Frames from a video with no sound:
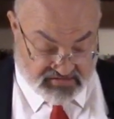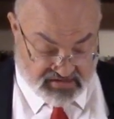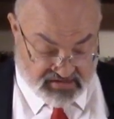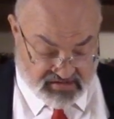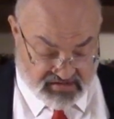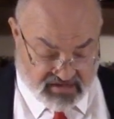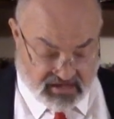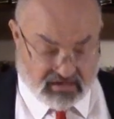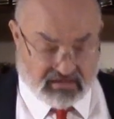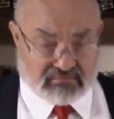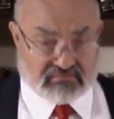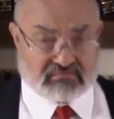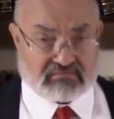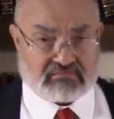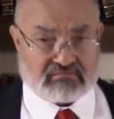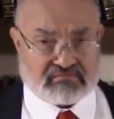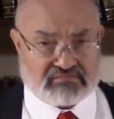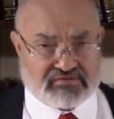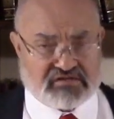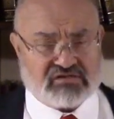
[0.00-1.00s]
So,
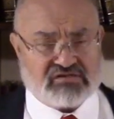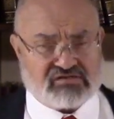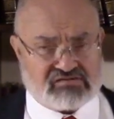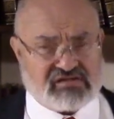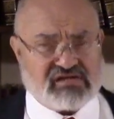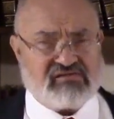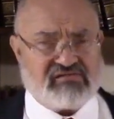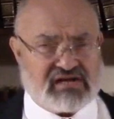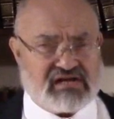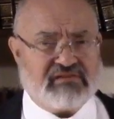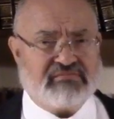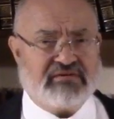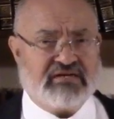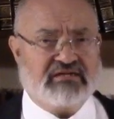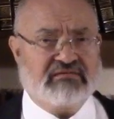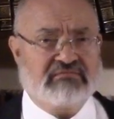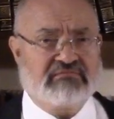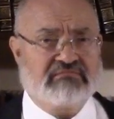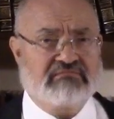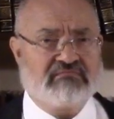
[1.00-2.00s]

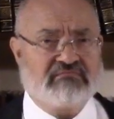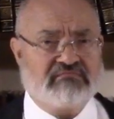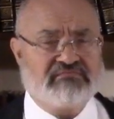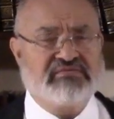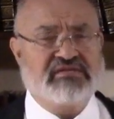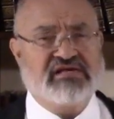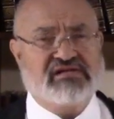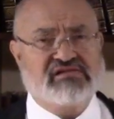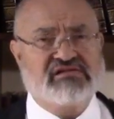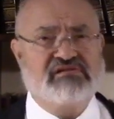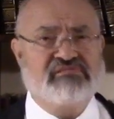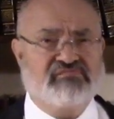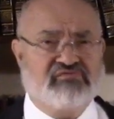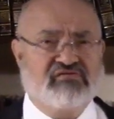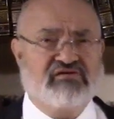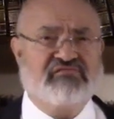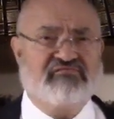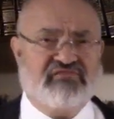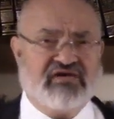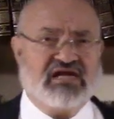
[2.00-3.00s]
Judeo-Arabic, as an
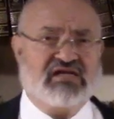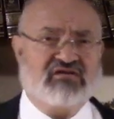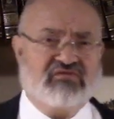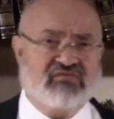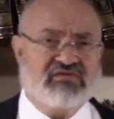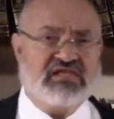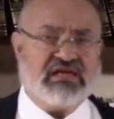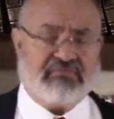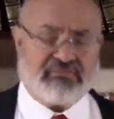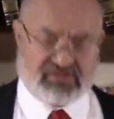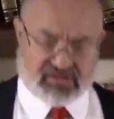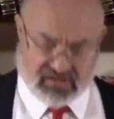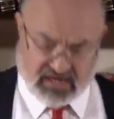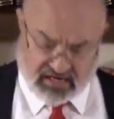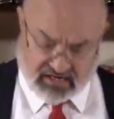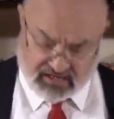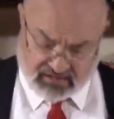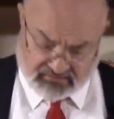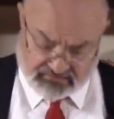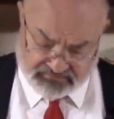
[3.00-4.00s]
important factor, was
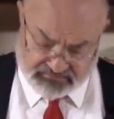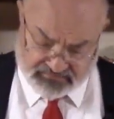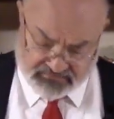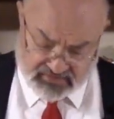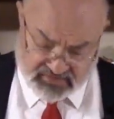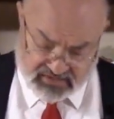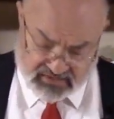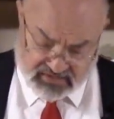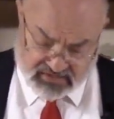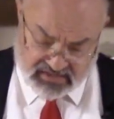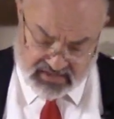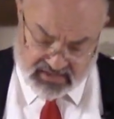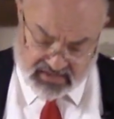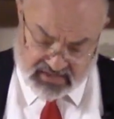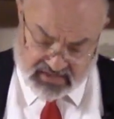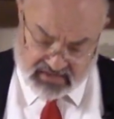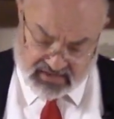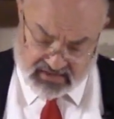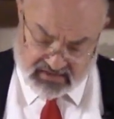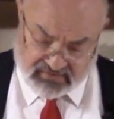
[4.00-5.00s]
episodic.
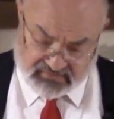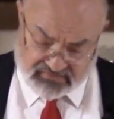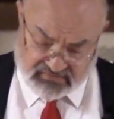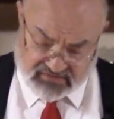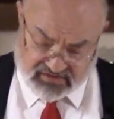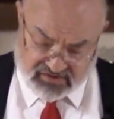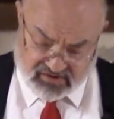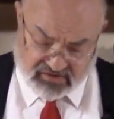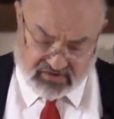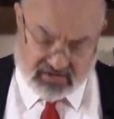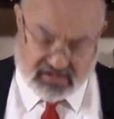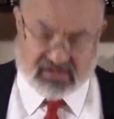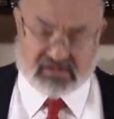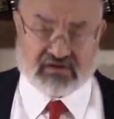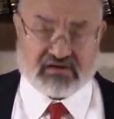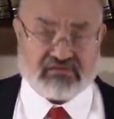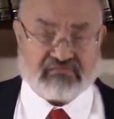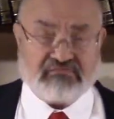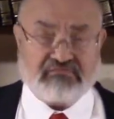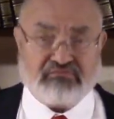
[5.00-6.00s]
Certainly is
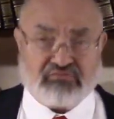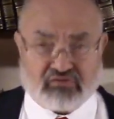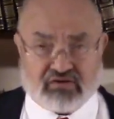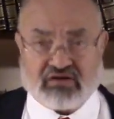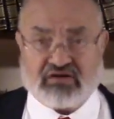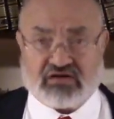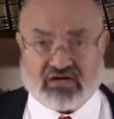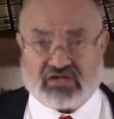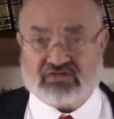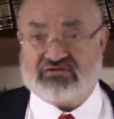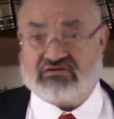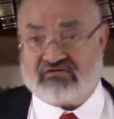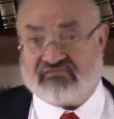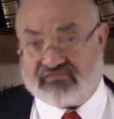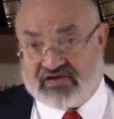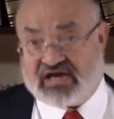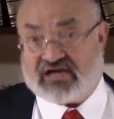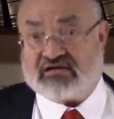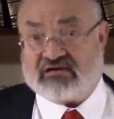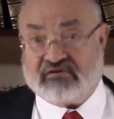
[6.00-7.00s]
an important cultural
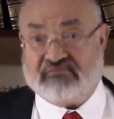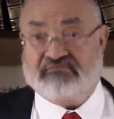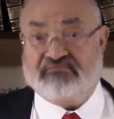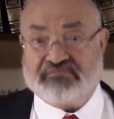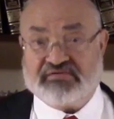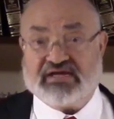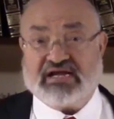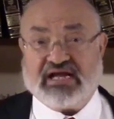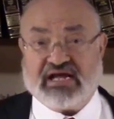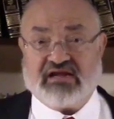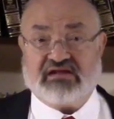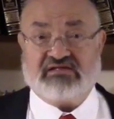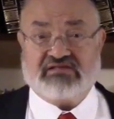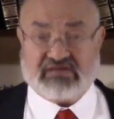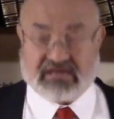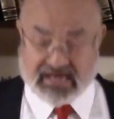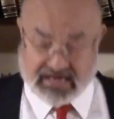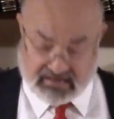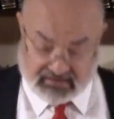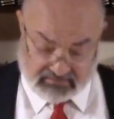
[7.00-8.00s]
factor. It had its
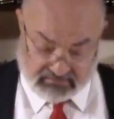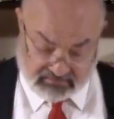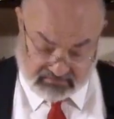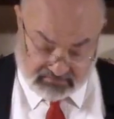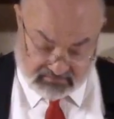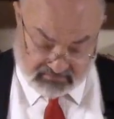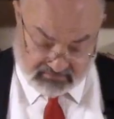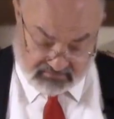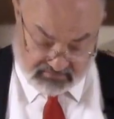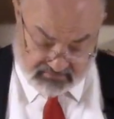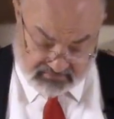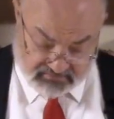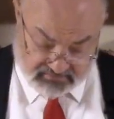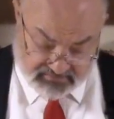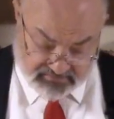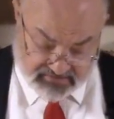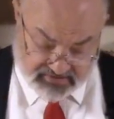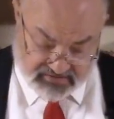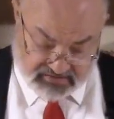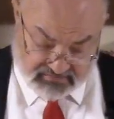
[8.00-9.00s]
day.
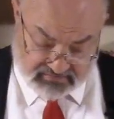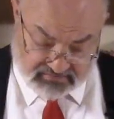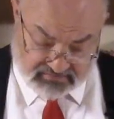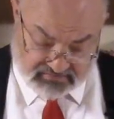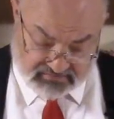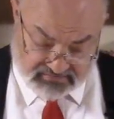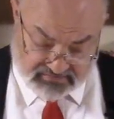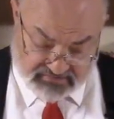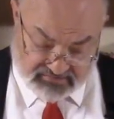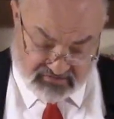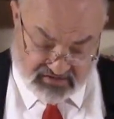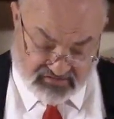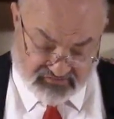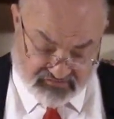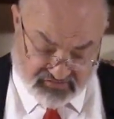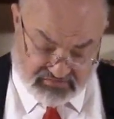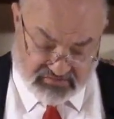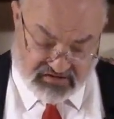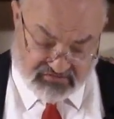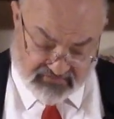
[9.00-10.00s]
When the
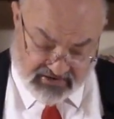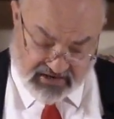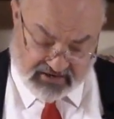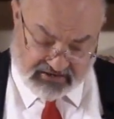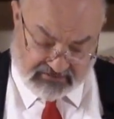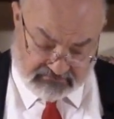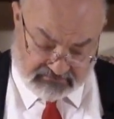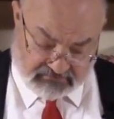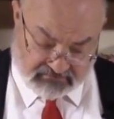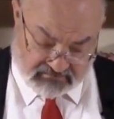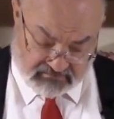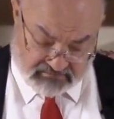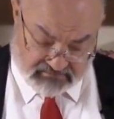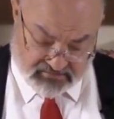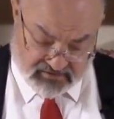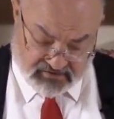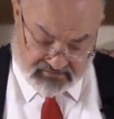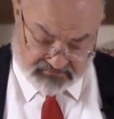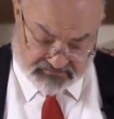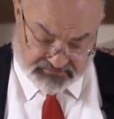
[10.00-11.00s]
Frum Sephardim
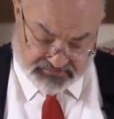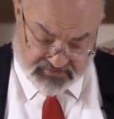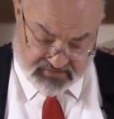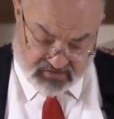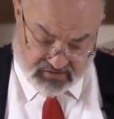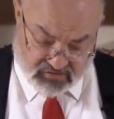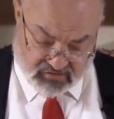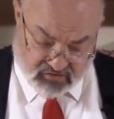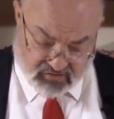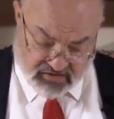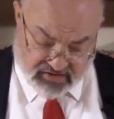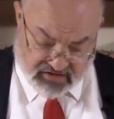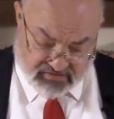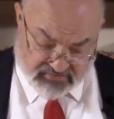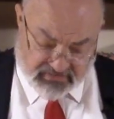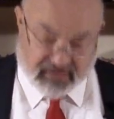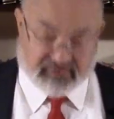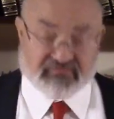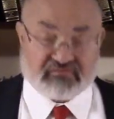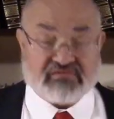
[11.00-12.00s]
were
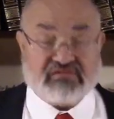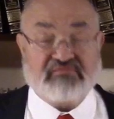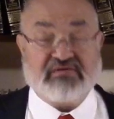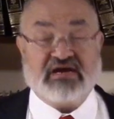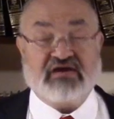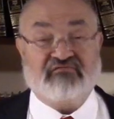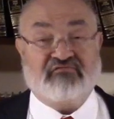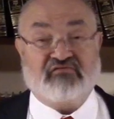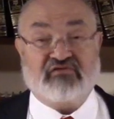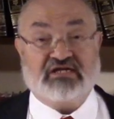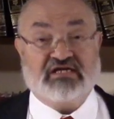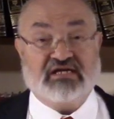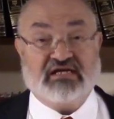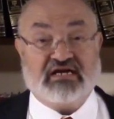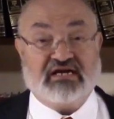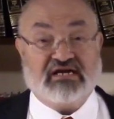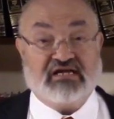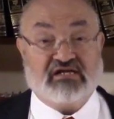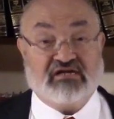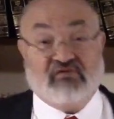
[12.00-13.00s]
expelled from Spain in
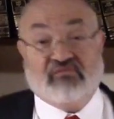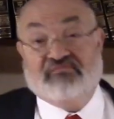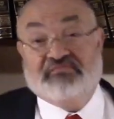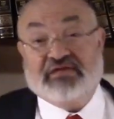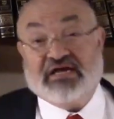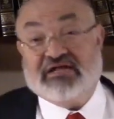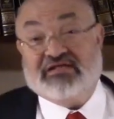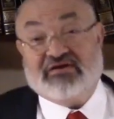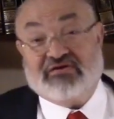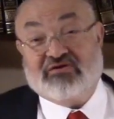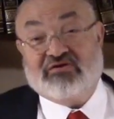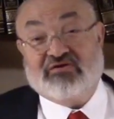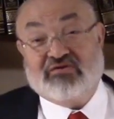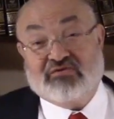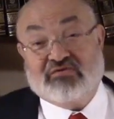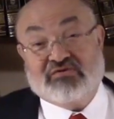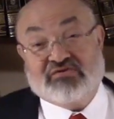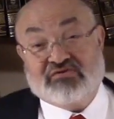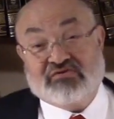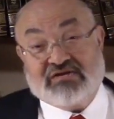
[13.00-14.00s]
1492, and they're the only
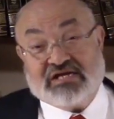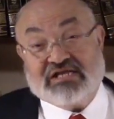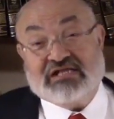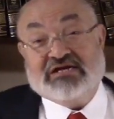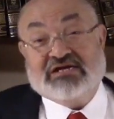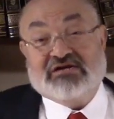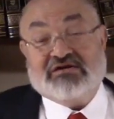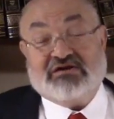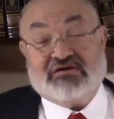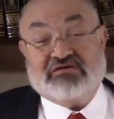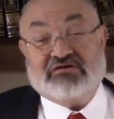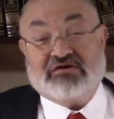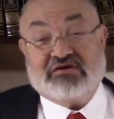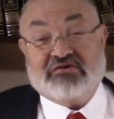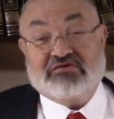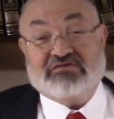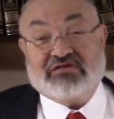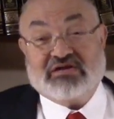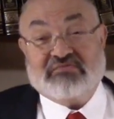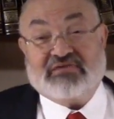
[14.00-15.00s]
ones who did, because the
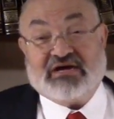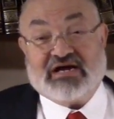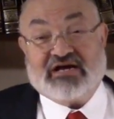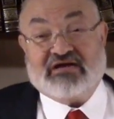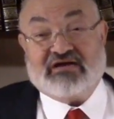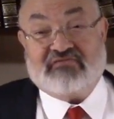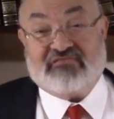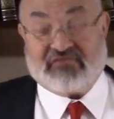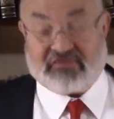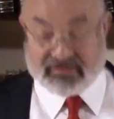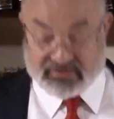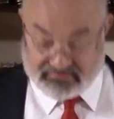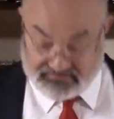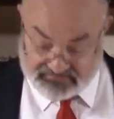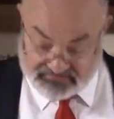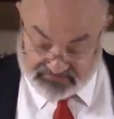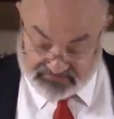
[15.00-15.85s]
others stayed behind and converted.